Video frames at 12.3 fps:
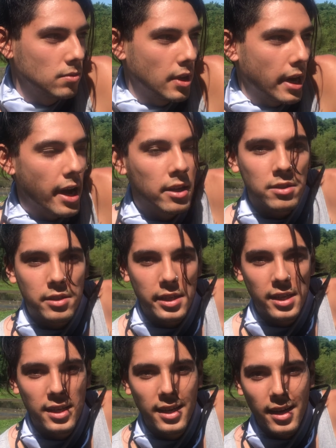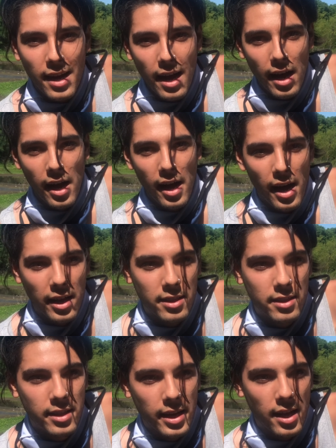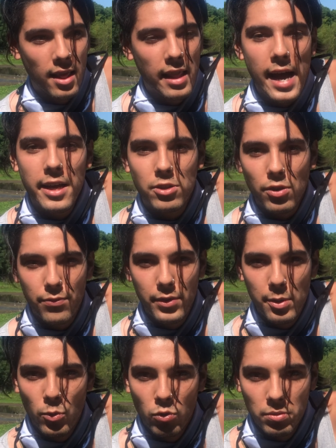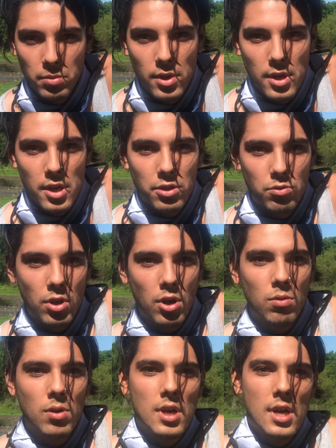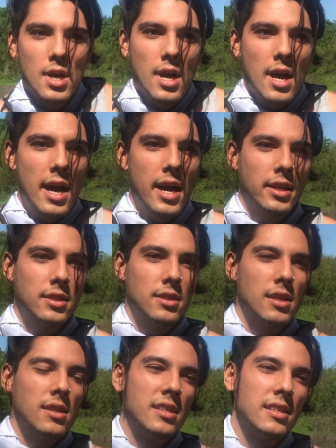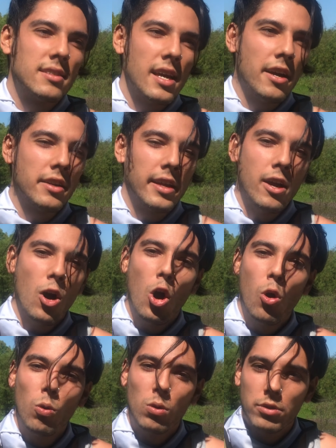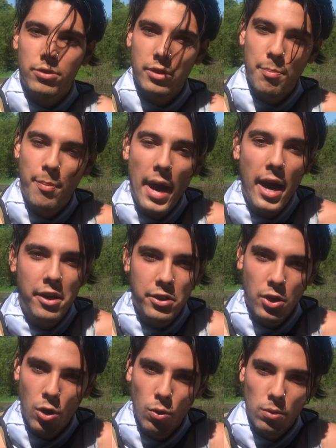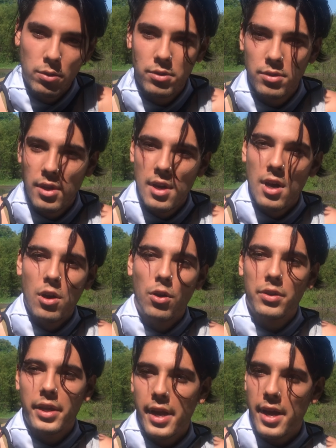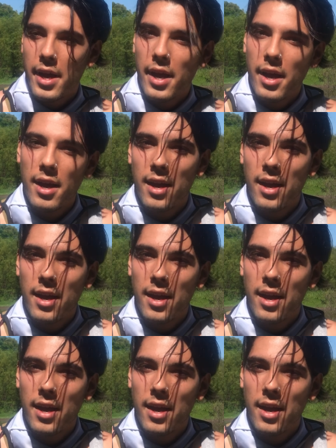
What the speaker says: hunting at the light of the moon, you know? And these are the owls, the barn owls, or the